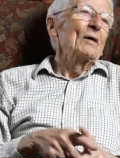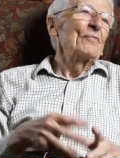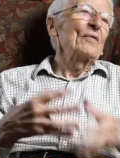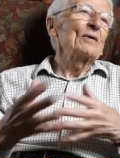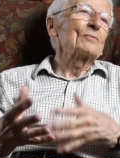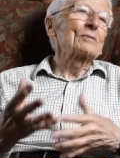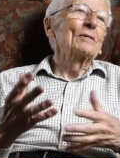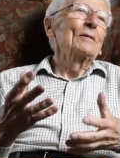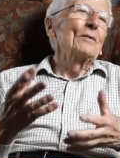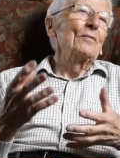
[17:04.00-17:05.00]
felt
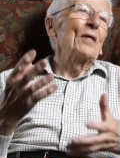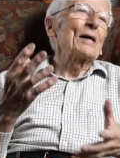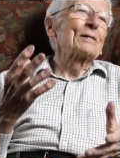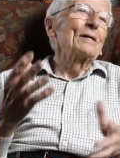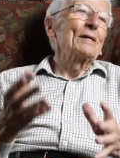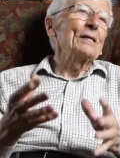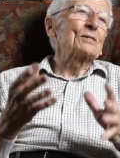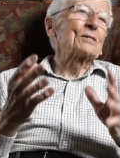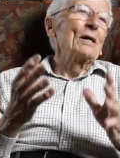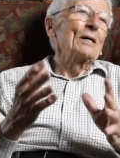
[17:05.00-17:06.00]
that
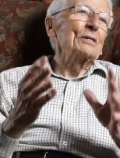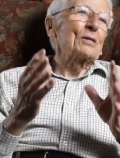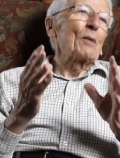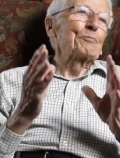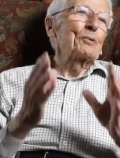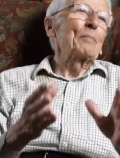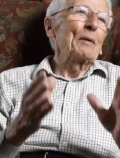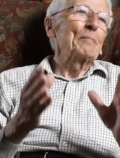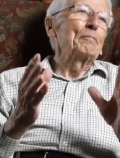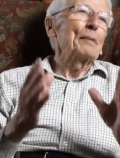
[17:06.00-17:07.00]
it's, it's a
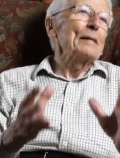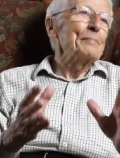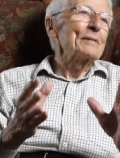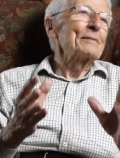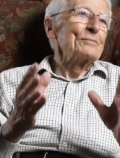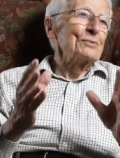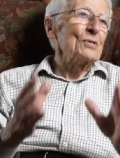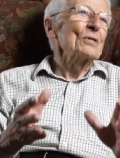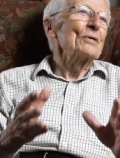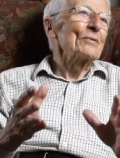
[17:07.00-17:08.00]
proper paper
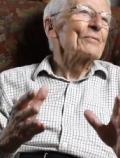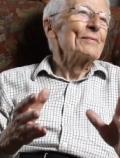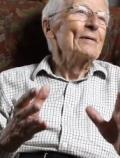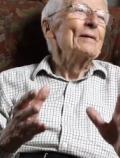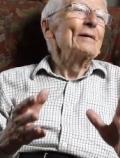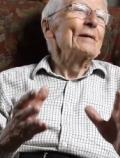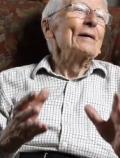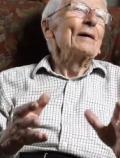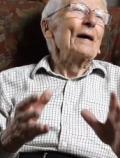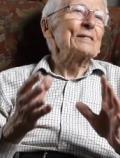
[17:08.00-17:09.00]
journal. Mm.
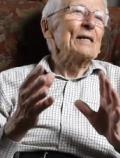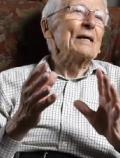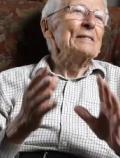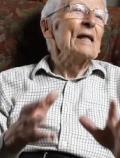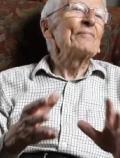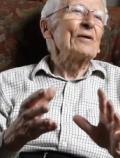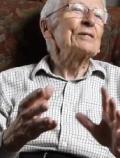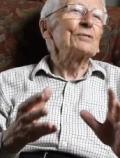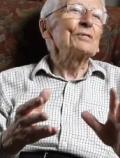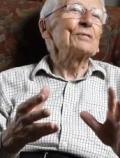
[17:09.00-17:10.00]
It's never
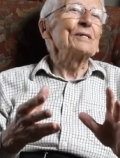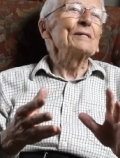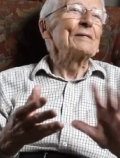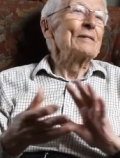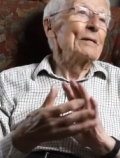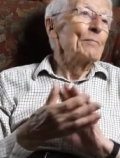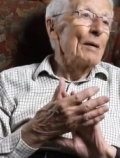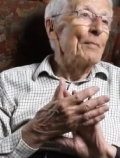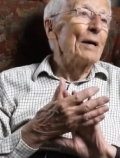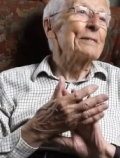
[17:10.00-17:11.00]
existed in
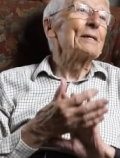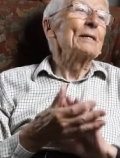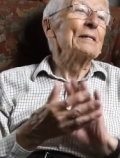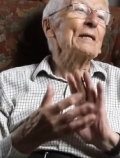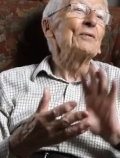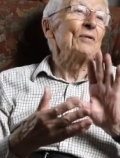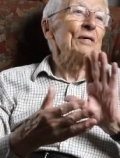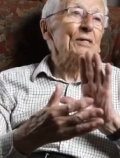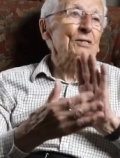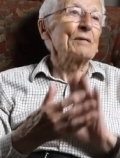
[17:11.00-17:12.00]
my mind in anything
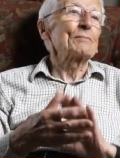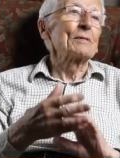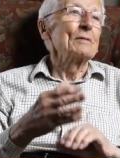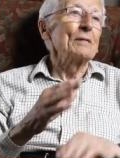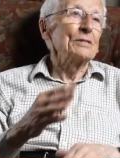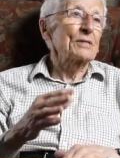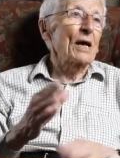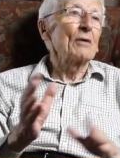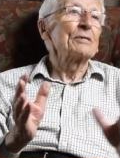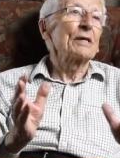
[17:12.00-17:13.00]
except its
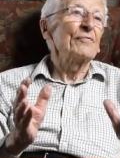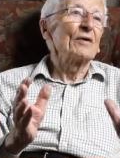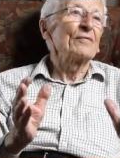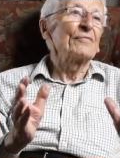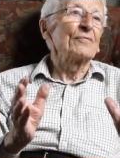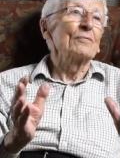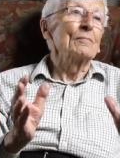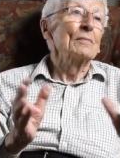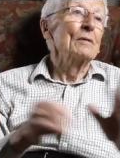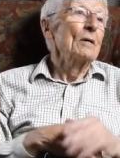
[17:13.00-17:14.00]
current A5 form.
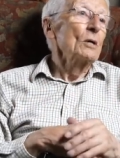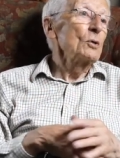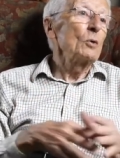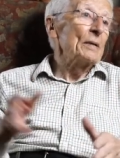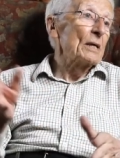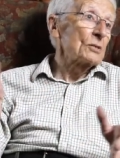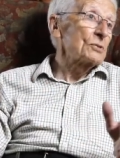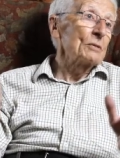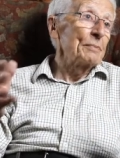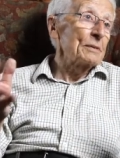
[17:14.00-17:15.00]
Mm. Could be
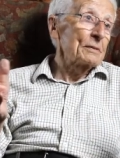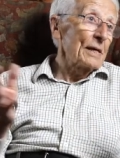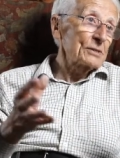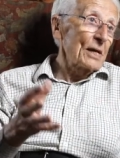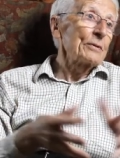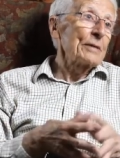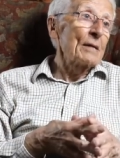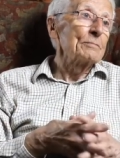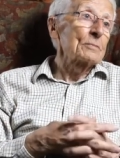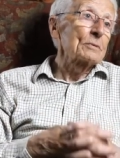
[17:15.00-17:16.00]
larger, but that's how it happened